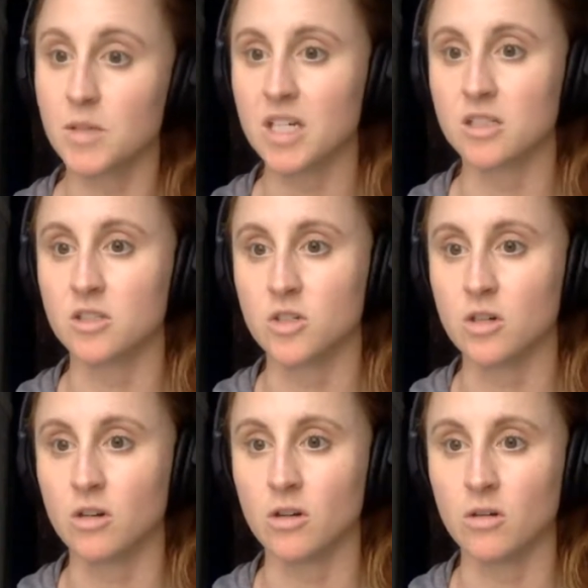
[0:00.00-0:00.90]
because it's
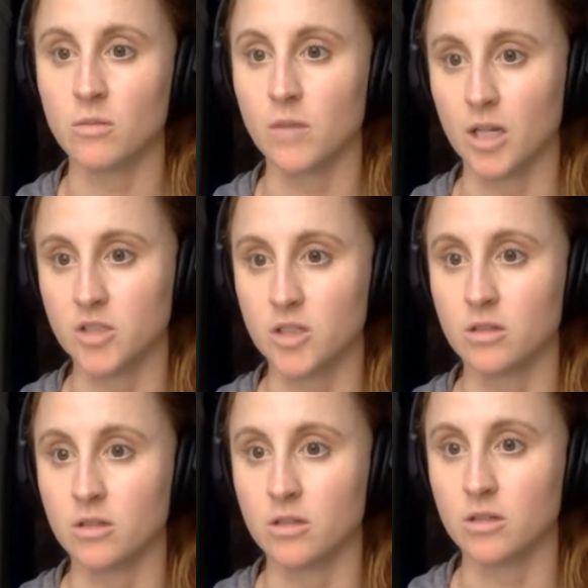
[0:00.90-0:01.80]

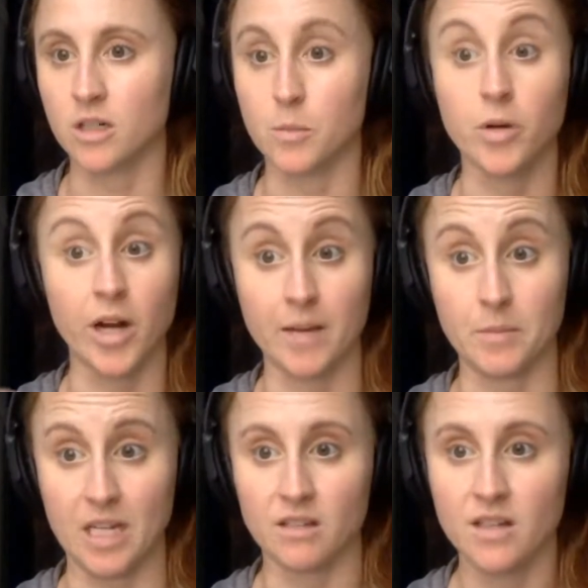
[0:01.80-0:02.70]
neuromuscular
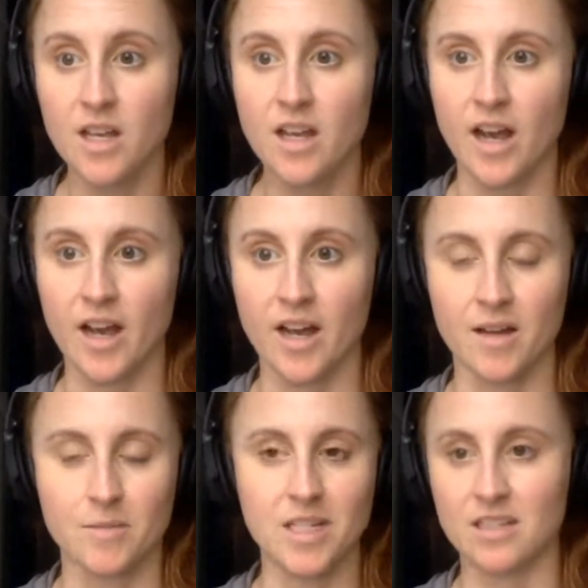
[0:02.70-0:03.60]
priming
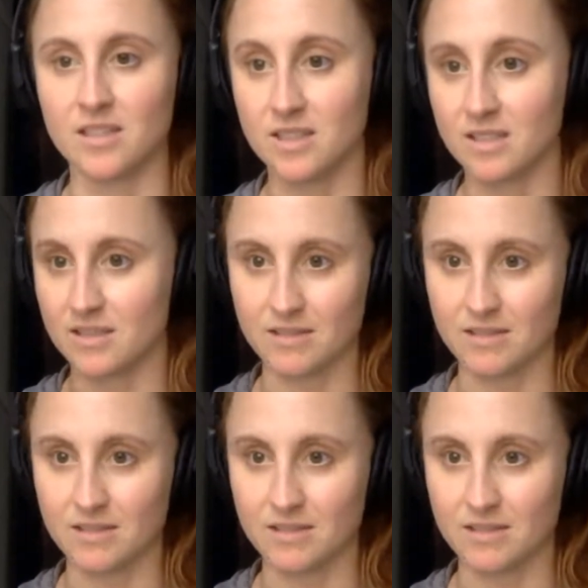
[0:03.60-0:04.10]
is